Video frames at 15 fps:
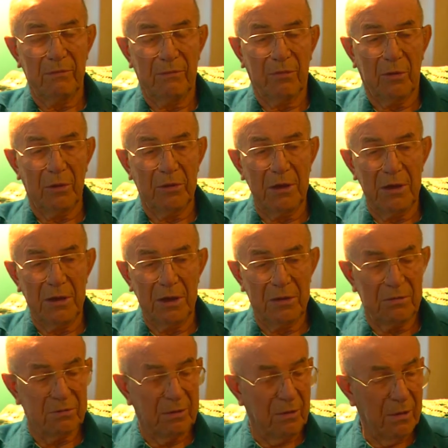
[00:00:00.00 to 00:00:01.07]
14
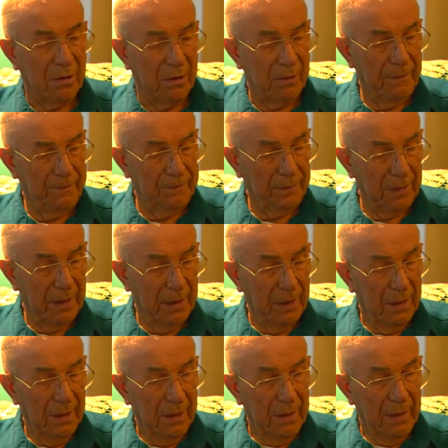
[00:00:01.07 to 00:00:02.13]
inches long.
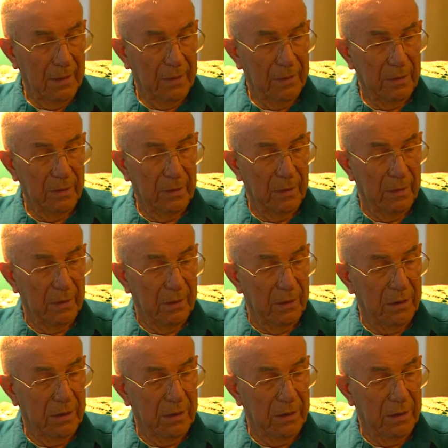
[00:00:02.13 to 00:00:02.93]
And